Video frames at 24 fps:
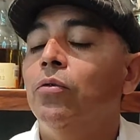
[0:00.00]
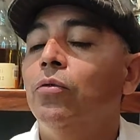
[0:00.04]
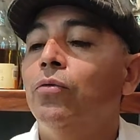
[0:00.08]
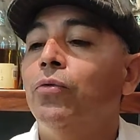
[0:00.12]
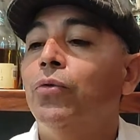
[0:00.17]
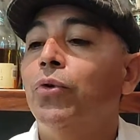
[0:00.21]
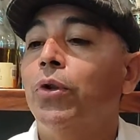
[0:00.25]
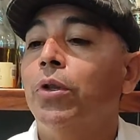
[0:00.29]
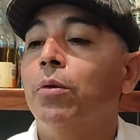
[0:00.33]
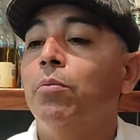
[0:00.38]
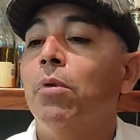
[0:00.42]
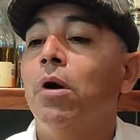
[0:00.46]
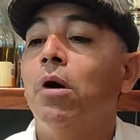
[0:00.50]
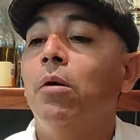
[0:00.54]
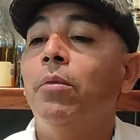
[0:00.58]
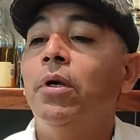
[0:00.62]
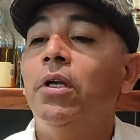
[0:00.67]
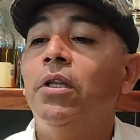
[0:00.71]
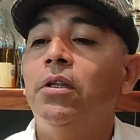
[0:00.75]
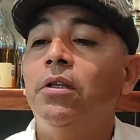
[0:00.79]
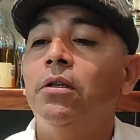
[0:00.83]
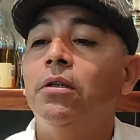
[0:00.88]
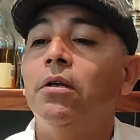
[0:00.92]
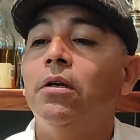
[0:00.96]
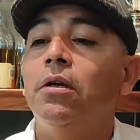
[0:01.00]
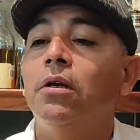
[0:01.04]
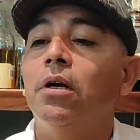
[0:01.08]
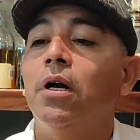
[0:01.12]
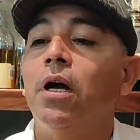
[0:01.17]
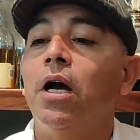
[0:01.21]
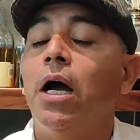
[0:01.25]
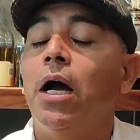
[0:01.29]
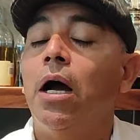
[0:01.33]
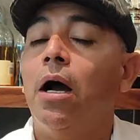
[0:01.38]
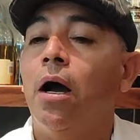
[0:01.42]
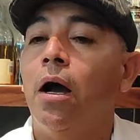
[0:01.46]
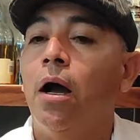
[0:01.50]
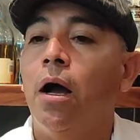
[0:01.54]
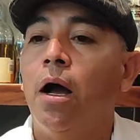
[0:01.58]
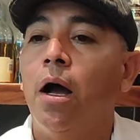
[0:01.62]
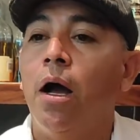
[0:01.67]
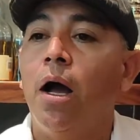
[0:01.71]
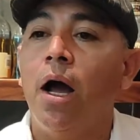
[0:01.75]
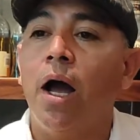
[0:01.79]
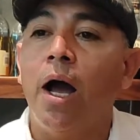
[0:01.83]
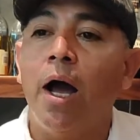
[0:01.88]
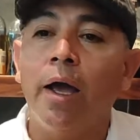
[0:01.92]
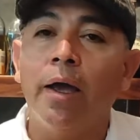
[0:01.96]
For the moment,
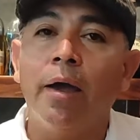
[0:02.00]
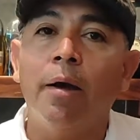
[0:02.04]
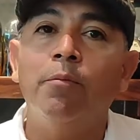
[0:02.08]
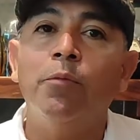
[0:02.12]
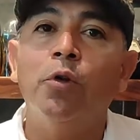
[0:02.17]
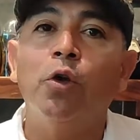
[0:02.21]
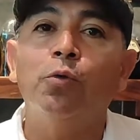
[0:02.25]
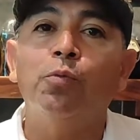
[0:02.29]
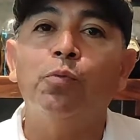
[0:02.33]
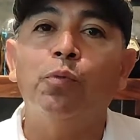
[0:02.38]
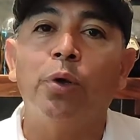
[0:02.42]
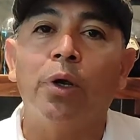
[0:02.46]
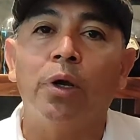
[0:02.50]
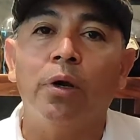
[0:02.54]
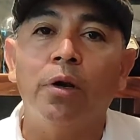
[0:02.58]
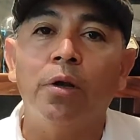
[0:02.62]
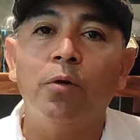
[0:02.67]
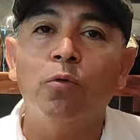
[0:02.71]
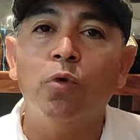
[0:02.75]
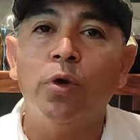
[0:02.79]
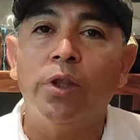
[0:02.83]
I am not pairing